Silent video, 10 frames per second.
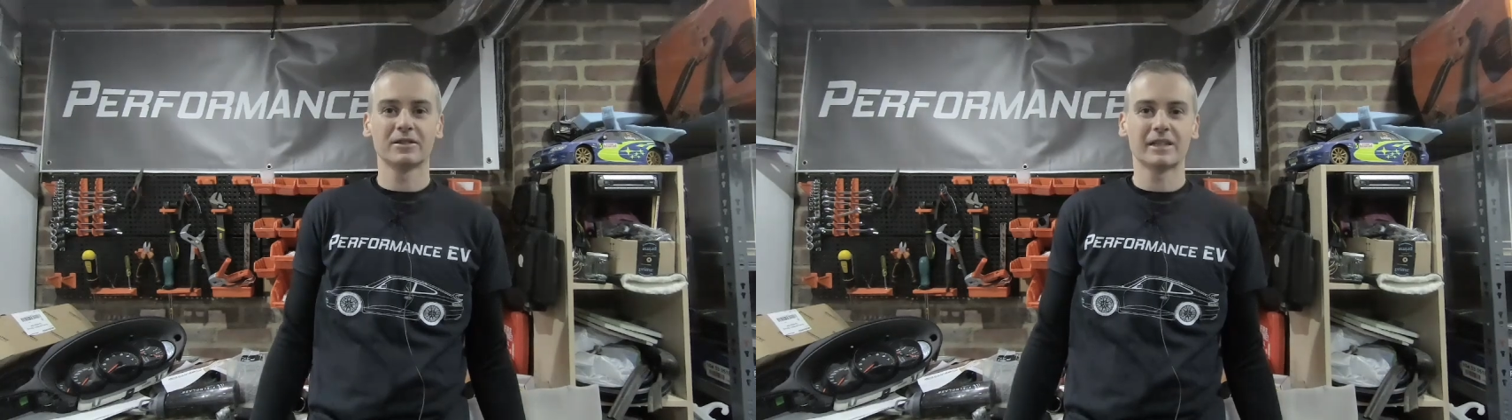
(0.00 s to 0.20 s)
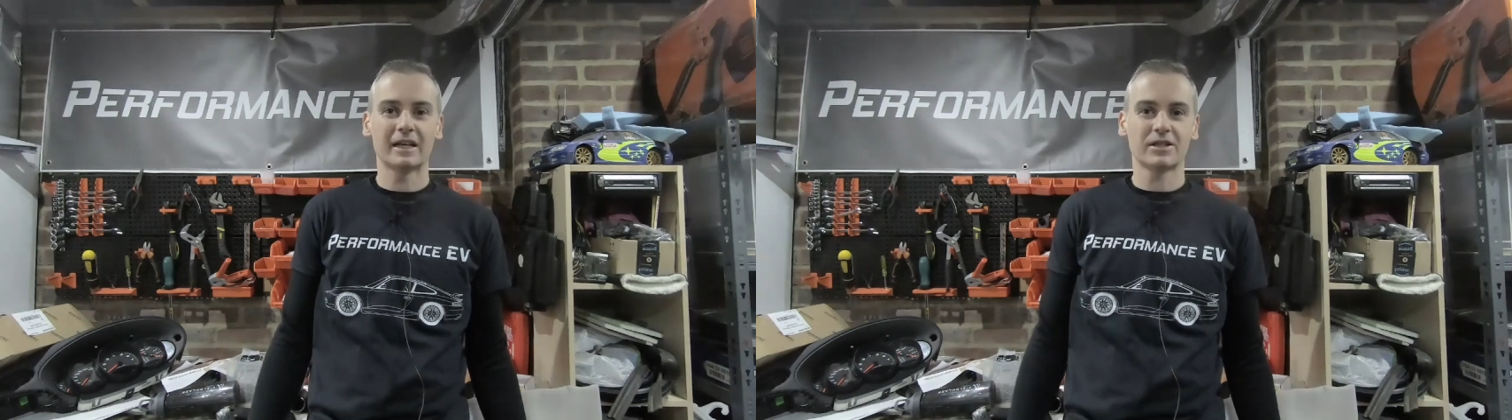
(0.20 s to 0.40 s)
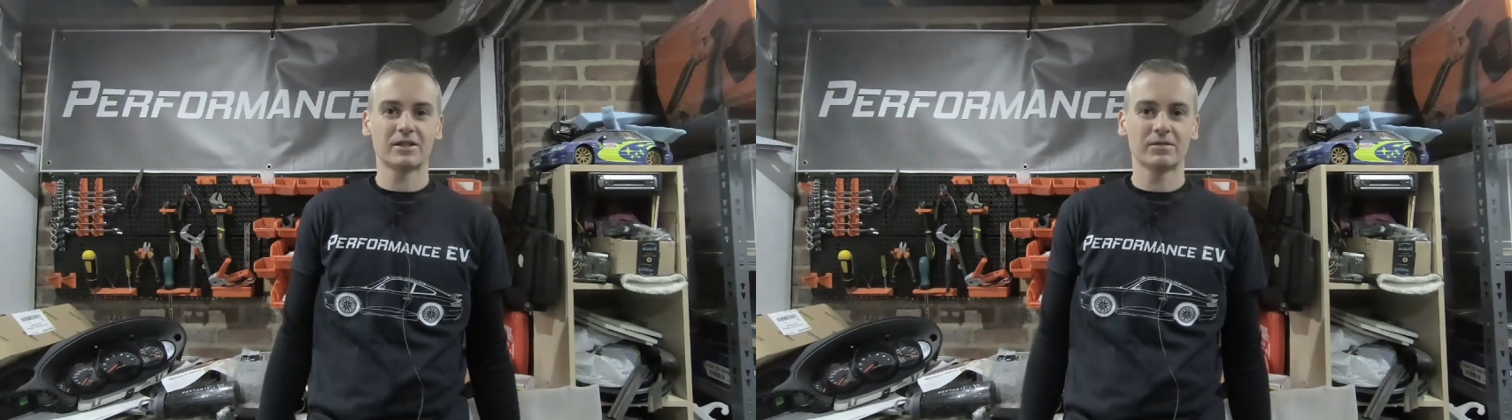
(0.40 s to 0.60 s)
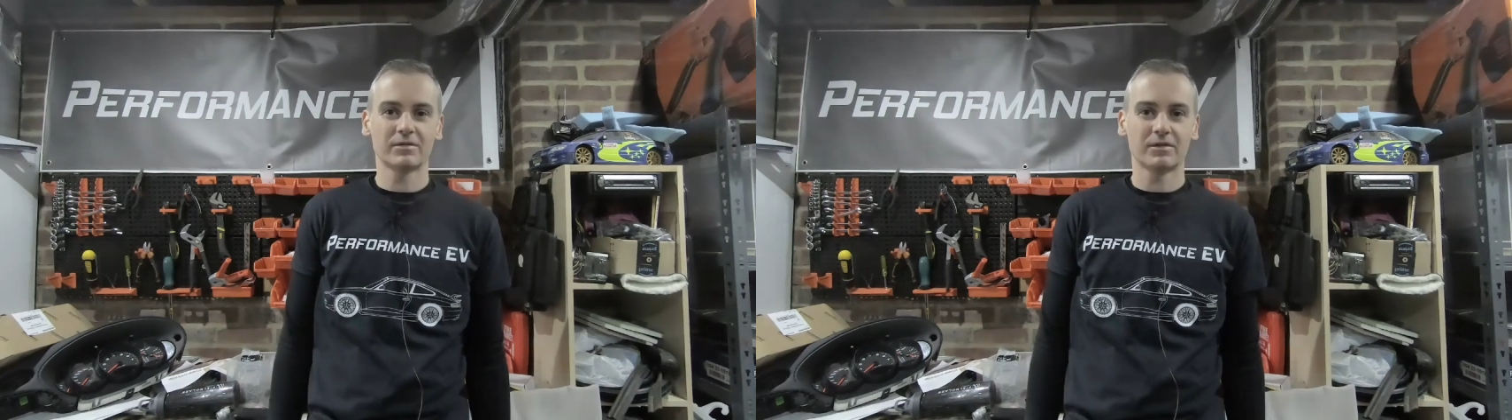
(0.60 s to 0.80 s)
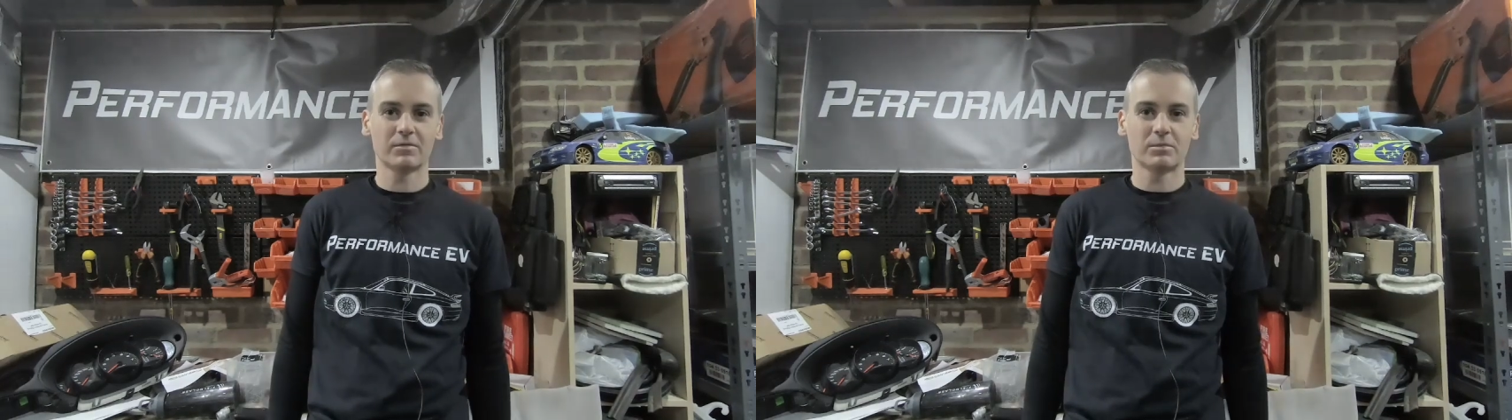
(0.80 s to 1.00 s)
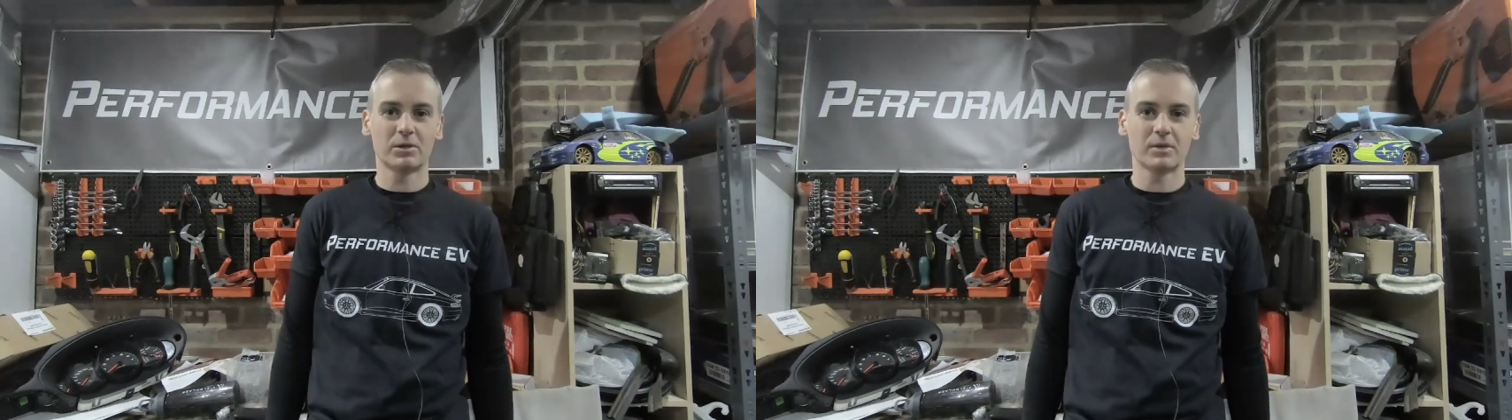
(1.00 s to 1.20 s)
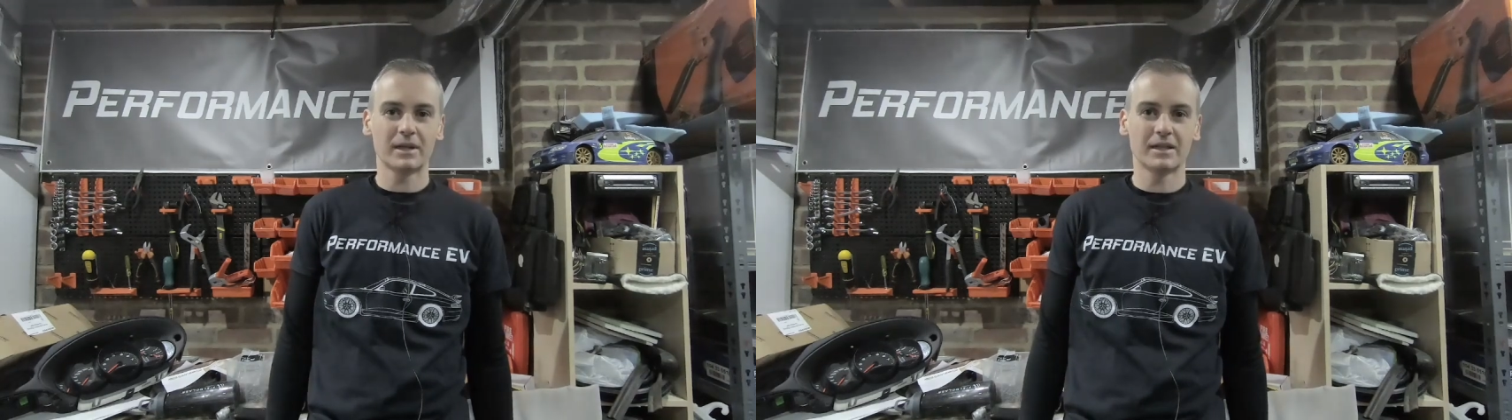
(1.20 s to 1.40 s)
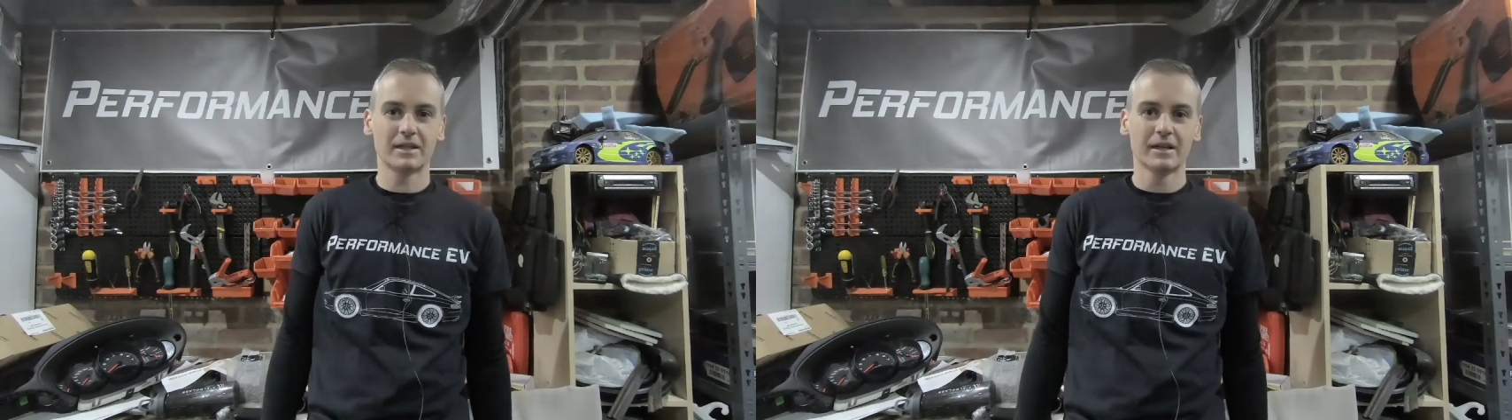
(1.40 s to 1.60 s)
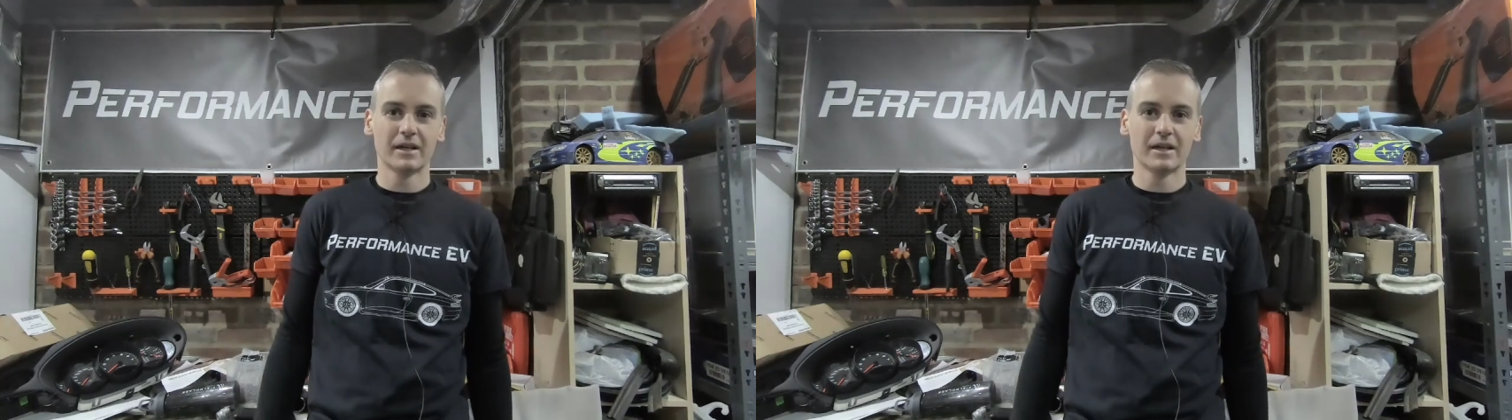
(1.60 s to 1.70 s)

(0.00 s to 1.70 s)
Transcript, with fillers: connection between